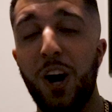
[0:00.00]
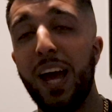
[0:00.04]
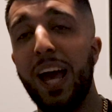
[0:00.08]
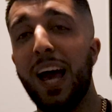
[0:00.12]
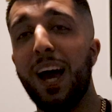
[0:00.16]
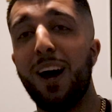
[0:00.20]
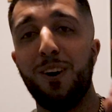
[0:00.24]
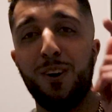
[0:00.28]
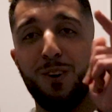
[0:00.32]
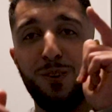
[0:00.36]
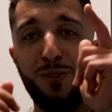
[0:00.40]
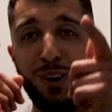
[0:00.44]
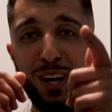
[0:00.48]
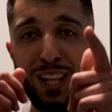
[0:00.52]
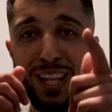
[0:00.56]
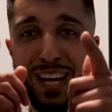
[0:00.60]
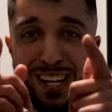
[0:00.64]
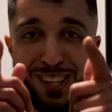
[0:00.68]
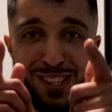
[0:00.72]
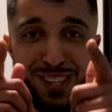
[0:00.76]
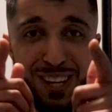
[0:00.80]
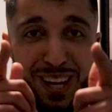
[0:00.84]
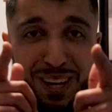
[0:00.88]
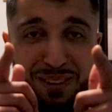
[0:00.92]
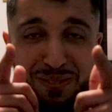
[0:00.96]
Oh yeah, one
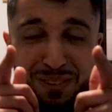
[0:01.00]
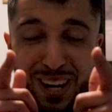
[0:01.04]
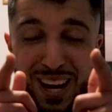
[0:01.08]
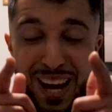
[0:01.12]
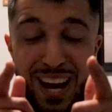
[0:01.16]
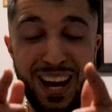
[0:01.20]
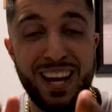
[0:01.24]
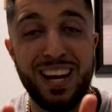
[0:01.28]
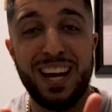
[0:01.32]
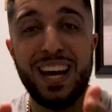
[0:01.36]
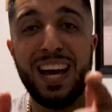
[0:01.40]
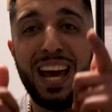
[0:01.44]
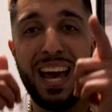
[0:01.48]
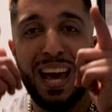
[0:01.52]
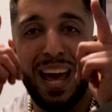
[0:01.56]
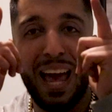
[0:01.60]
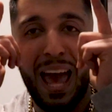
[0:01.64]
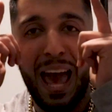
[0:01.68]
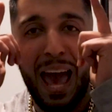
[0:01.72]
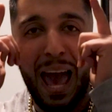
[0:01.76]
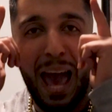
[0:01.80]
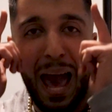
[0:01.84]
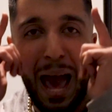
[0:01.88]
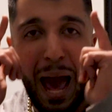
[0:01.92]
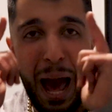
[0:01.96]
last thing I forgot.
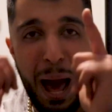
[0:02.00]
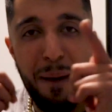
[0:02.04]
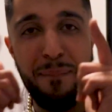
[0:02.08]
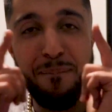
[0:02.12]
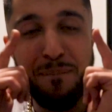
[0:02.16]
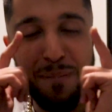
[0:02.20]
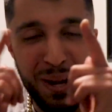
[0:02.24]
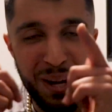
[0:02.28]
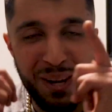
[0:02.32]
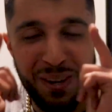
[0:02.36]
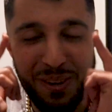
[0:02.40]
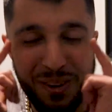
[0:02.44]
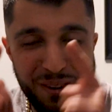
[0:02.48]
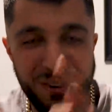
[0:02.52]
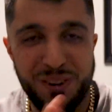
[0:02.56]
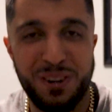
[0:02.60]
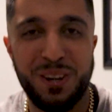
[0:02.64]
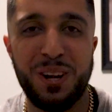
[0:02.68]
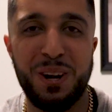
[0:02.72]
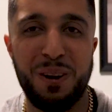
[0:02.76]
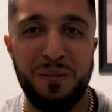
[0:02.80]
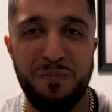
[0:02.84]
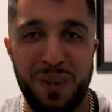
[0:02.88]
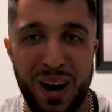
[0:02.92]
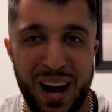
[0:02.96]
Happy New
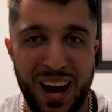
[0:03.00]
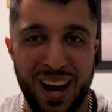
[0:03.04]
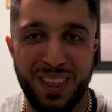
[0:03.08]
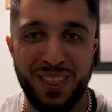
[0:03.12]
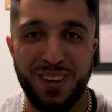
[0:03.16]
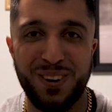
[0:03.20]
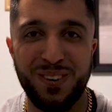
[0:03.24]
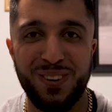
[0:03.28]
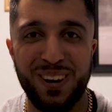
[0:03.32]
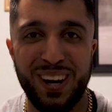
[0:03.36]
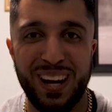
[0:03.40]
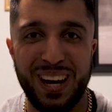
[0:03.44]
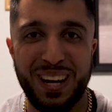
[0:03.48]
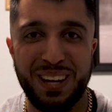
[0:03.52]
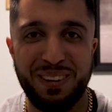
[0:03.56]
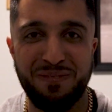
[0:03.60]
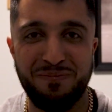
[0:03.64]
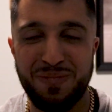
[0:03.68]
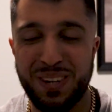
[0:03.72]
Year, by the way.